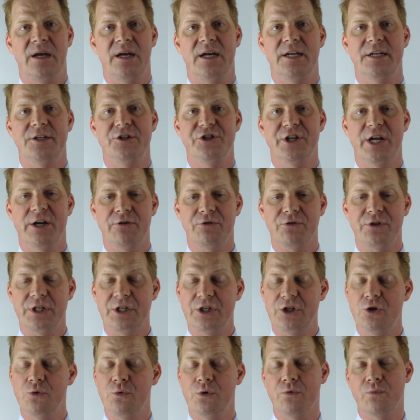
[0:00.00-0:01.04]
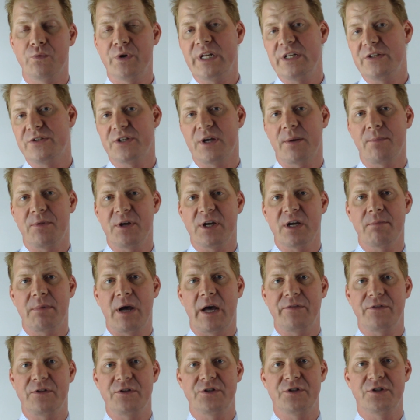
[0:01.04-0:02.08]
And generally you would read something
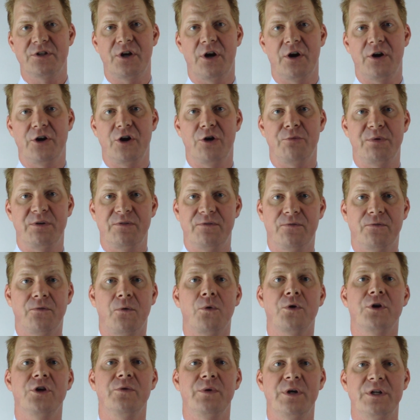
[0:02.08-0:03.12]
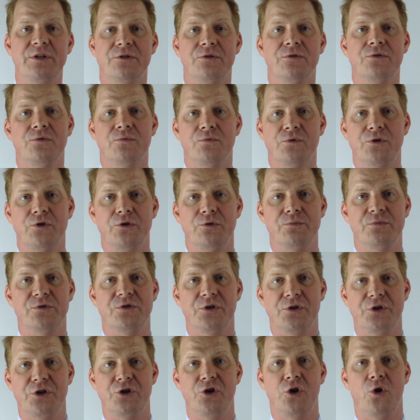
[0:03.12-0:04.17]
about this scenario before you enter the room
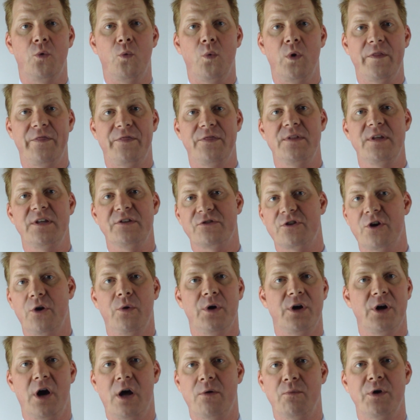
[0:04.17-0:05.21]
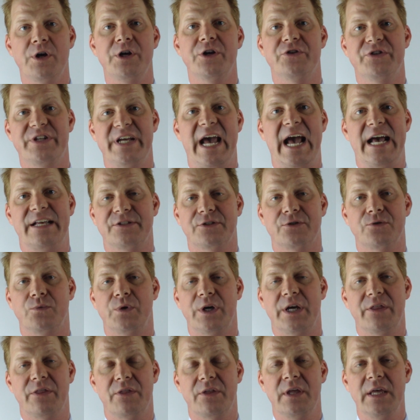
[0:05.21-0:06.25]
so you know what is going on, what you're tasked
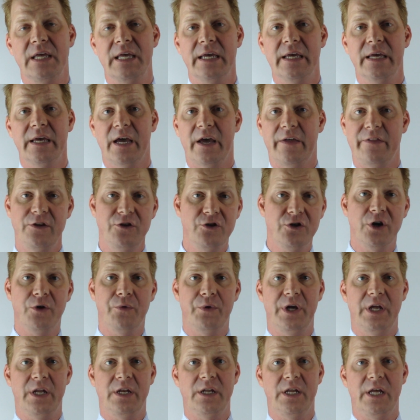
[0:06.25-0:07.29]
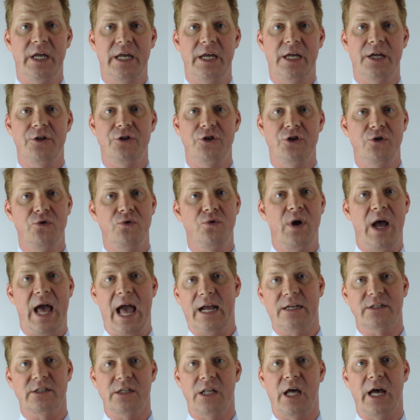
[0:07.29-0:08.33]
with. And then you go in and you
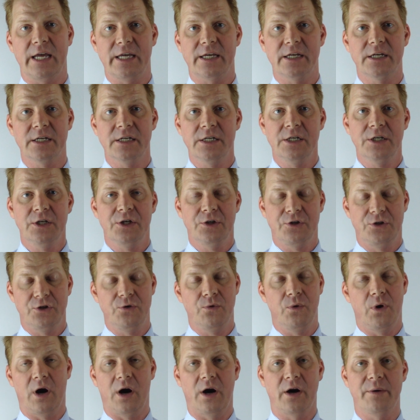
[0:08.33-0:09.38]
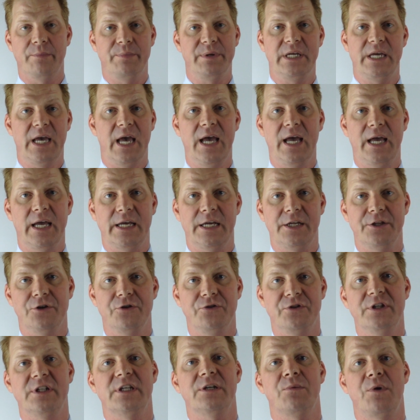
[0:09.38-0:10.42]
act like you are a PA and you're
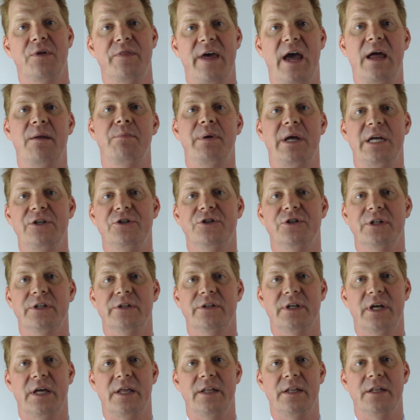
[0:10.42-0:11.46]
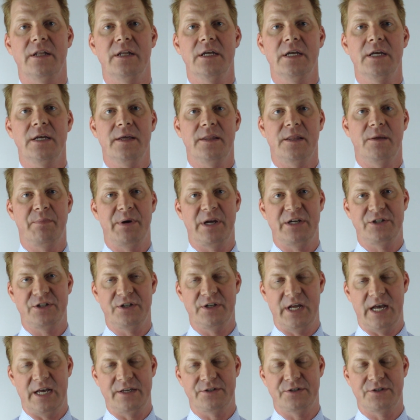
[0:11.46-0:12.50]
dealing with that patient. And the
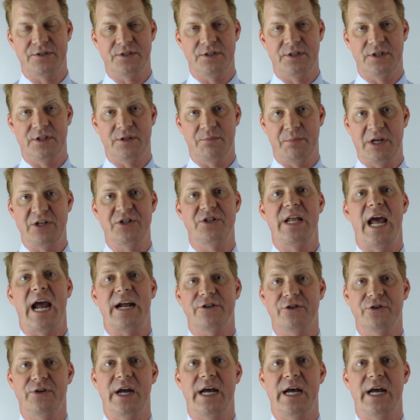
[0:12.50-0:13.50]
patient actor